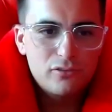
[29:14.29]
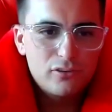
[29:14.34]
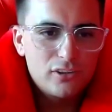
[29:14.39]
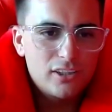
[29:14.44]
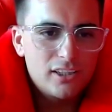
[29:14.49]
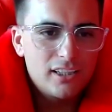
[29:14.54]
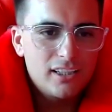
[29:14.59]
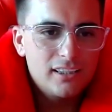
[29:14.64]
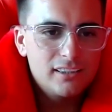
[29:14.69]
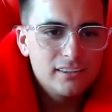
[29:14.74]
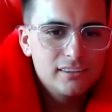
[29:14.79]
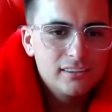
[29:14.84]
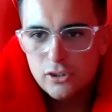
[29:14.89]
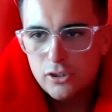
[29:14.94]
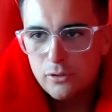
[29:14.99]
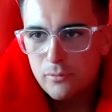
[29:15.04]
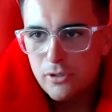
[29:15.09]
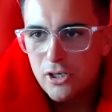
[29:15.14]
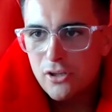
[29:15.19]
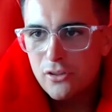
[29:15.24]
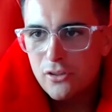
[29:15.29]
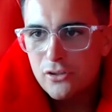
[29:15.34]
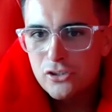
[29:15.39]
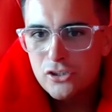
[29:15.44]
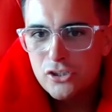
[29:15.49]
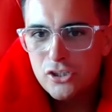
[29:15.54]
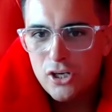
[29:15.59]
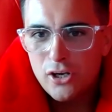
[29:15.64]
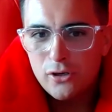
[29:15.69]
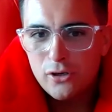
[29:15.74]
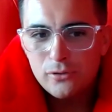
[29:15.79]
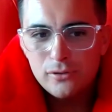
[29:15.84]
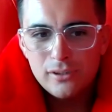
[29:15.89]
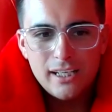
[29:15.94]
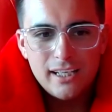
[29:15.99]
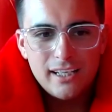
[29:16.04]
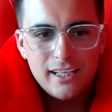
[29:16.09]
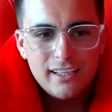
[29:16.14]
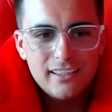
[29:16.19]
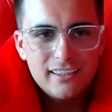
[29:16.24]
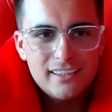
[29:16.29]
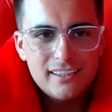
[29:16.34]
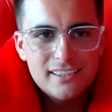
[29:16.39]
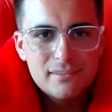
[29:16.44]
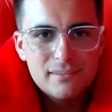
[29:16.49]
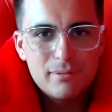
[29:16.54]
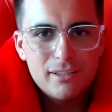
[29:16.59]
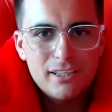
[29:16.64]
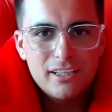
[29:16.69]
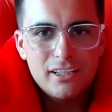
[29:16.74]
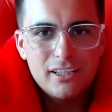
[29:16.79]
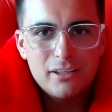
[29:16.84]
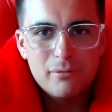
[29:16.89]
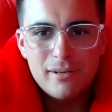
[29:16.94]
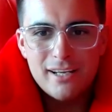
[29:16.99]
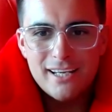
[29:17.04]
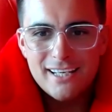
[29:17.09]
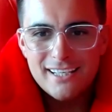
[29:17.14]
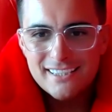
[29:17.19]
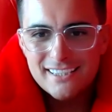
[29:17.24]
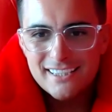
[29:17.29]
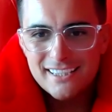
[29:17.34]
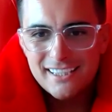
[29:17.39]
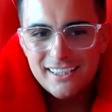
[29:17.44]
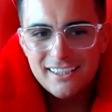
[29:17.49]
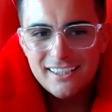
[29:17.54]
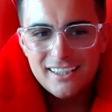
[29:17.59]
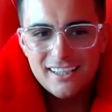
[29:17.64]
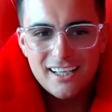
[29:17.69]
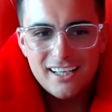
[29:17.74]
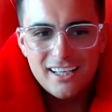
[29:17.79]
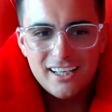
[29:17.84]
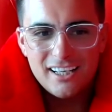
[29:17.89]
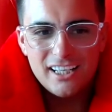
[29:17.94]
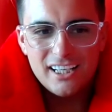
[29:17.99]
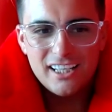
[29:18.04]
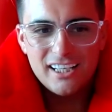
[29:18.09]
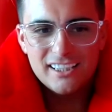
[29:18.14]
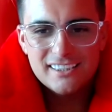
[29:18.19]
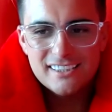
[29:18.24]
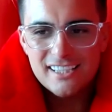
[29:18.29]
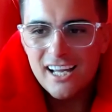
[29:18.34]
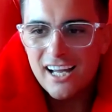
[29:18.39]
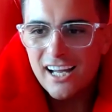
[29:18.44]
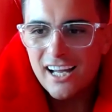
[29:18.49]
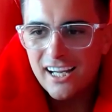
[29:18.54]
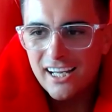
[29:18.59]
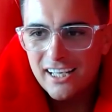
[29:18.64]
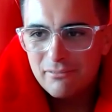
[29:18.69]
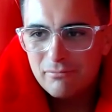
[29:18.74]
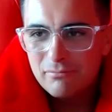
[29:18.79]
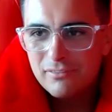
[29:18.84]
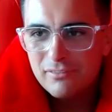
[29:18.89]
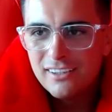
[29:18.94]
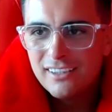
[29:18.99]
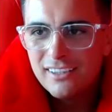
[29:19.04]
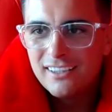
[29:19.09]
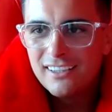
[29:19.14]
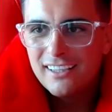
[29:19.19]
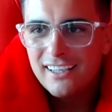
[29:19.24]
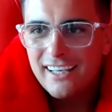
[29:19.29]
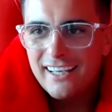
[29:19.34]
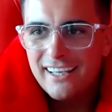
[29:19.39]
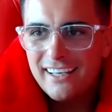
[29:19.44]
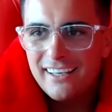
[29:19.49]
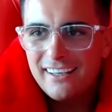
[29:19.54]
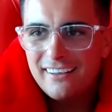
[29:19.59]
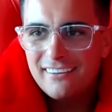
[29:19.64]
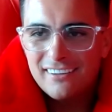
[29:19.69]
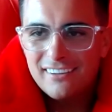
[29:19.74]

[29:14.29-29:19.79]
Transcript: for uh, coming on the show, and it's been an amazing uh, time here.